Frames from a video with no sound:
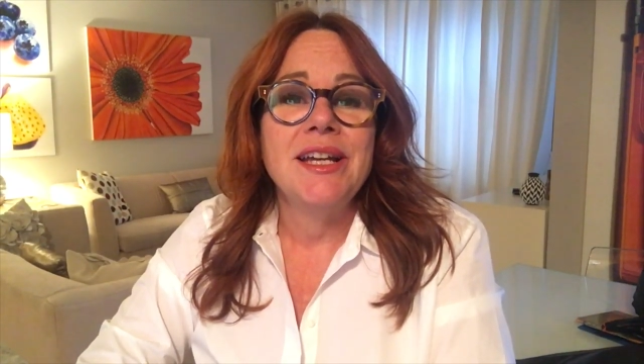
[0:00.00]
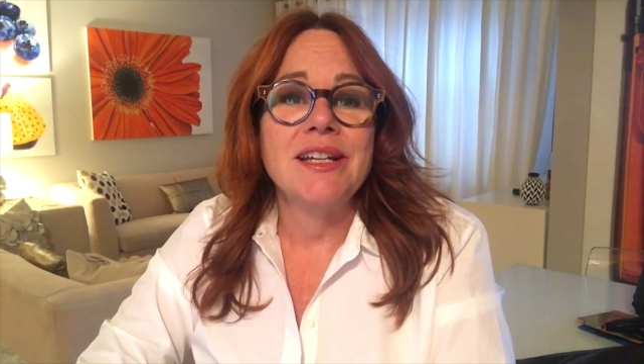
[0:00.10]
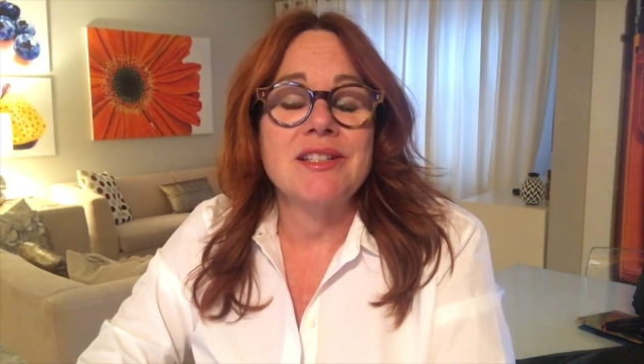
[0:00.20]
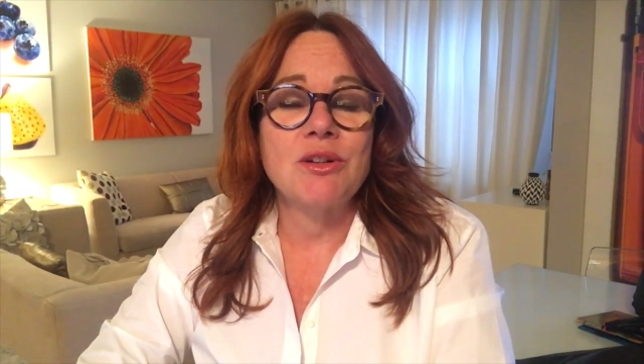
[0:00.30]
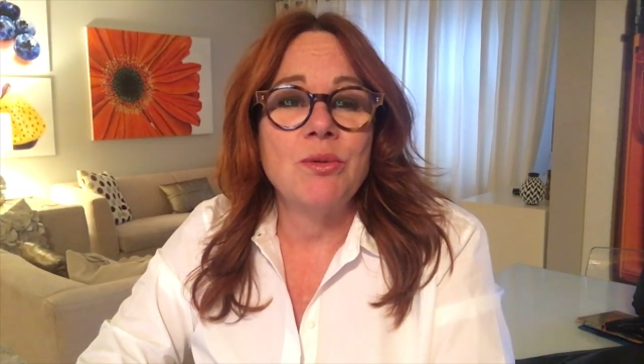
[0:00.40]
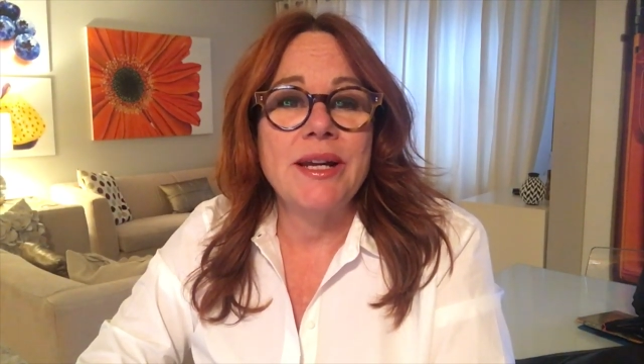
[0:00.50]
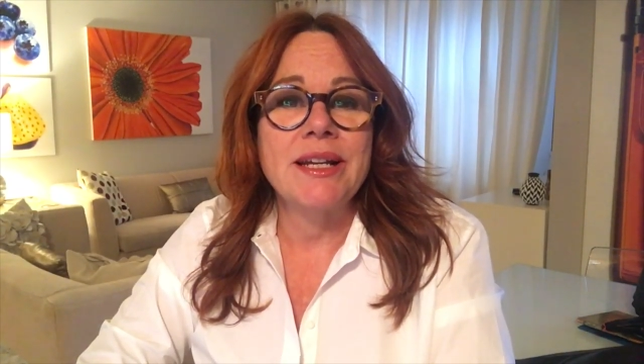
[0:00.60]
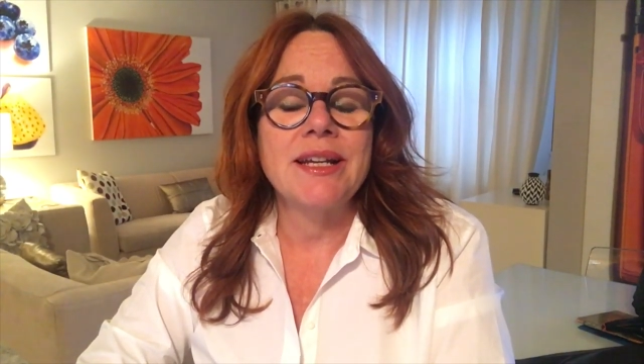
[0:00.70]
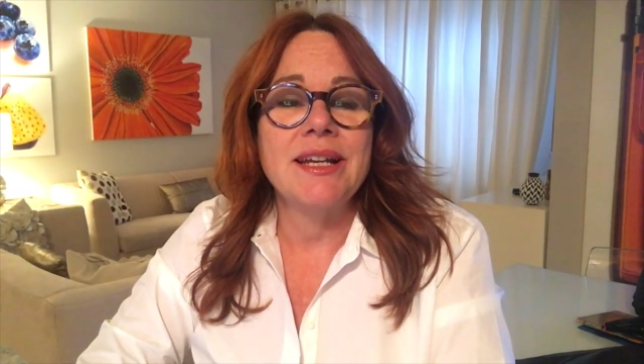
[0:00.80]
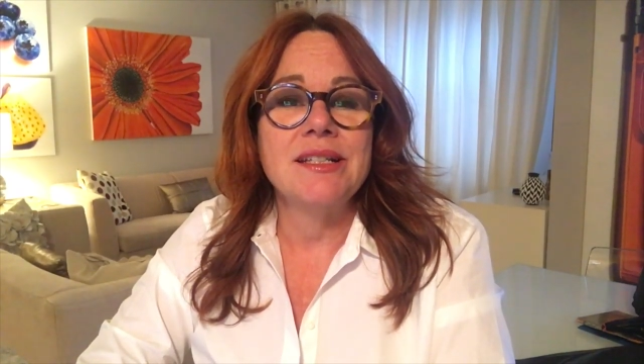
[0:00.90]
It's
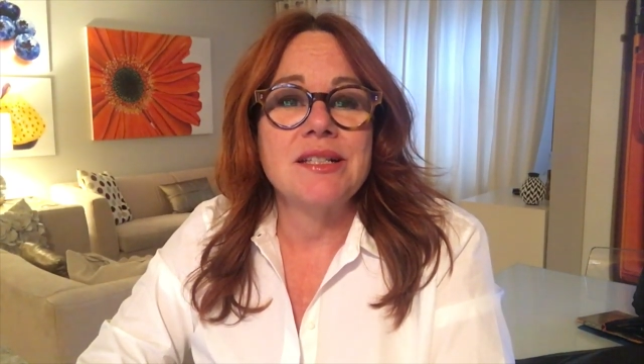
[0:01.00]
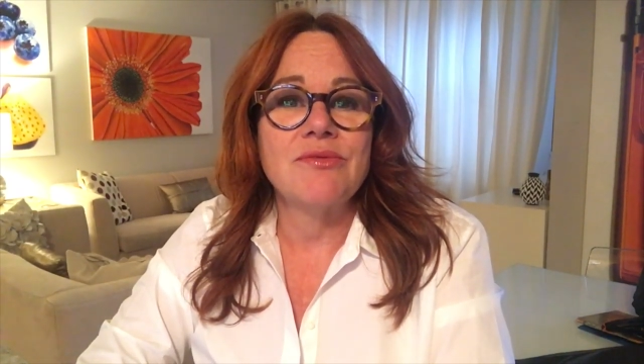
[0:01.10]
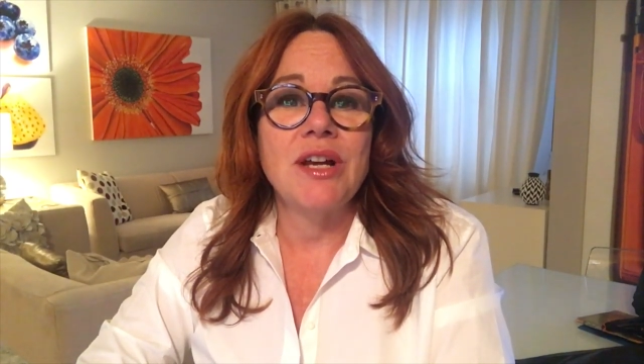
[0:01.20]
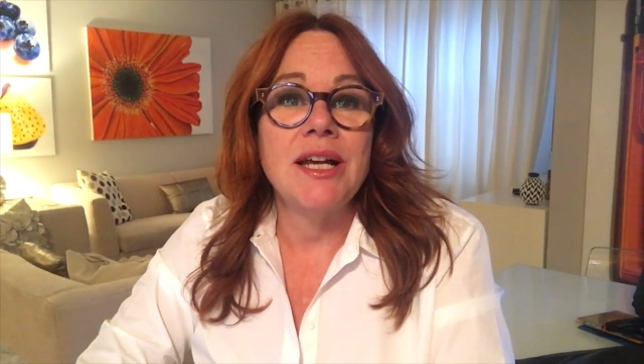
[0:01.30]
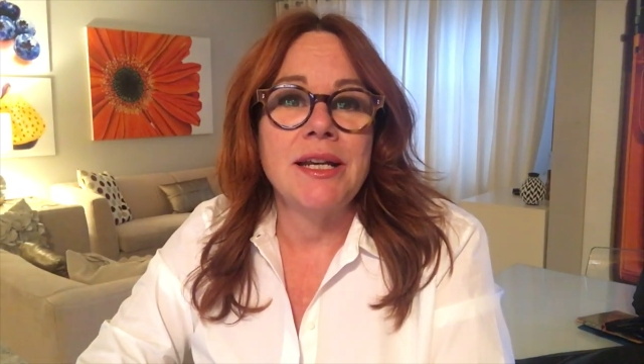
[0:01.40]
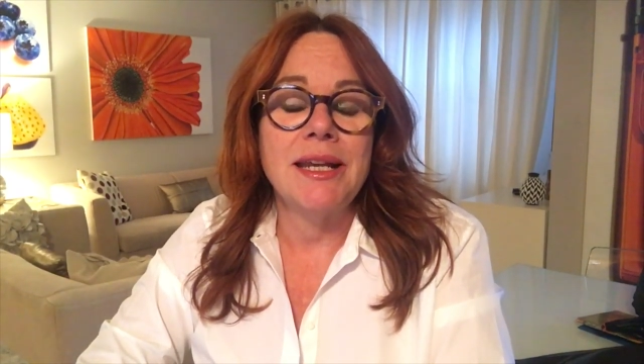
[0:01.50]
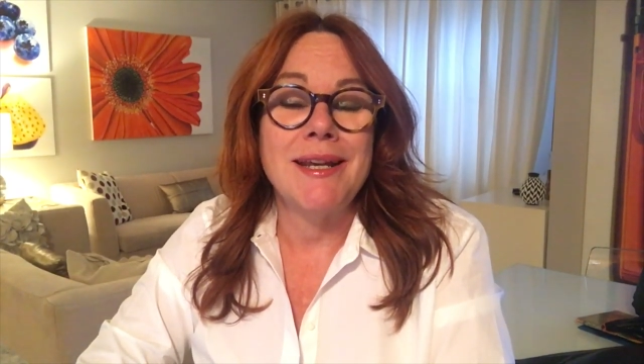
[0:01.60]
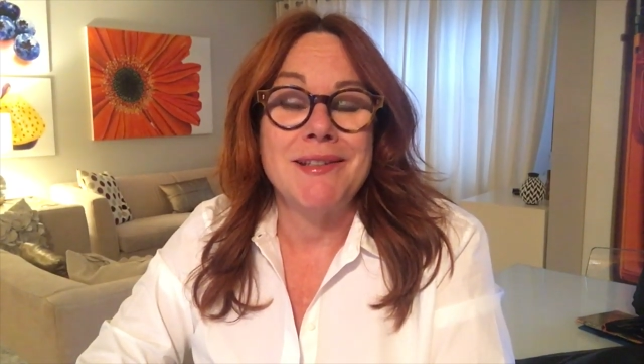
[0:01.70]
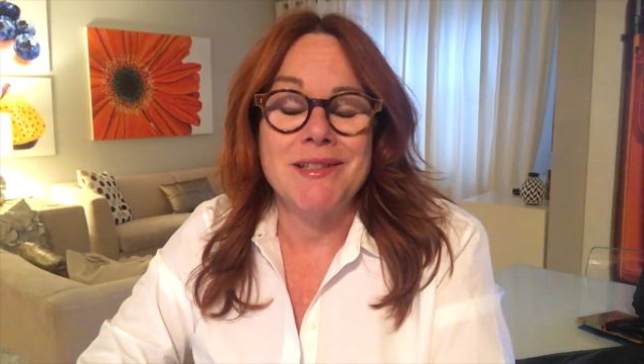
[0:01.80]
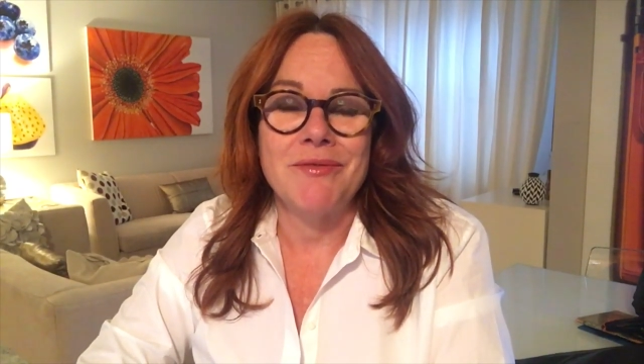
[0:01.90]
quick, it's fun,
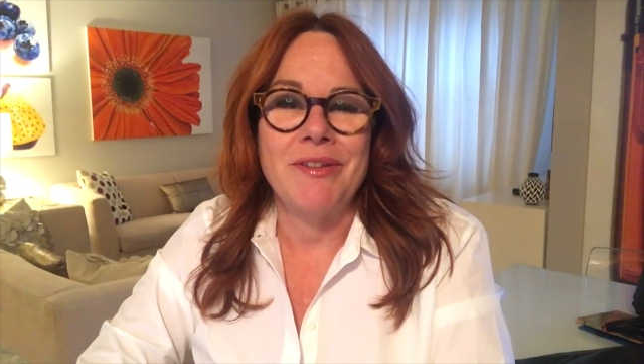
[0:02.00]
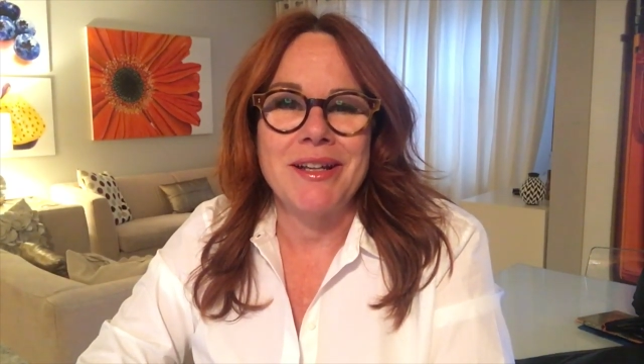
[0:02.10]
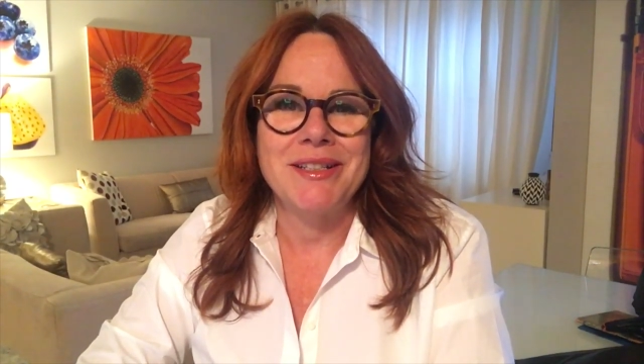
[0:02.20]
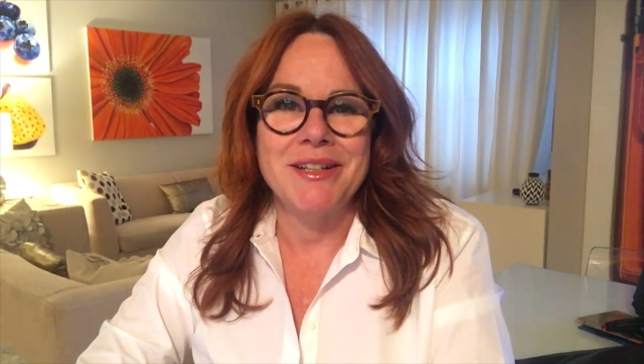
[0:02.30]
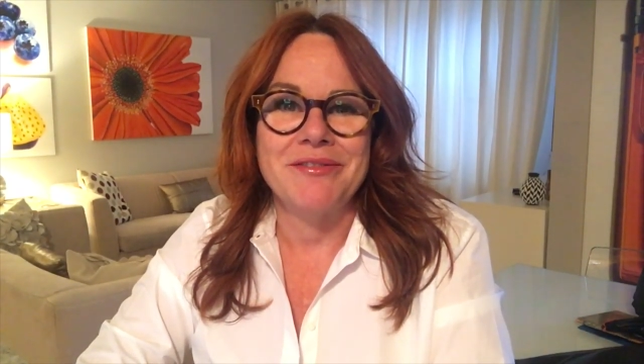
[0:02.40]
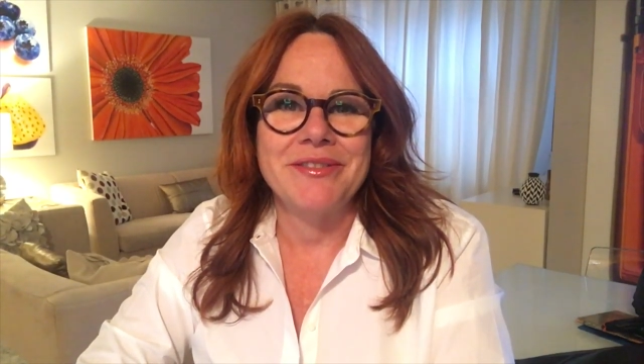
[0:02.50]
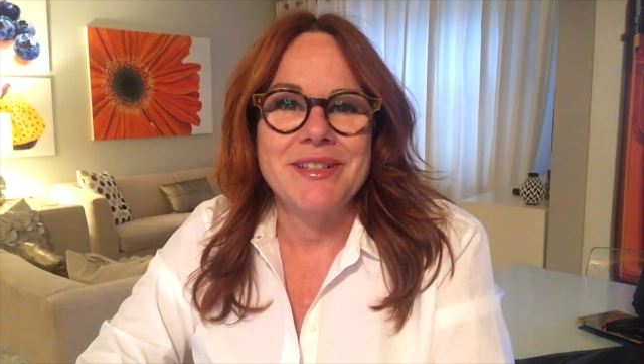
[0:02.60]
and it's effective.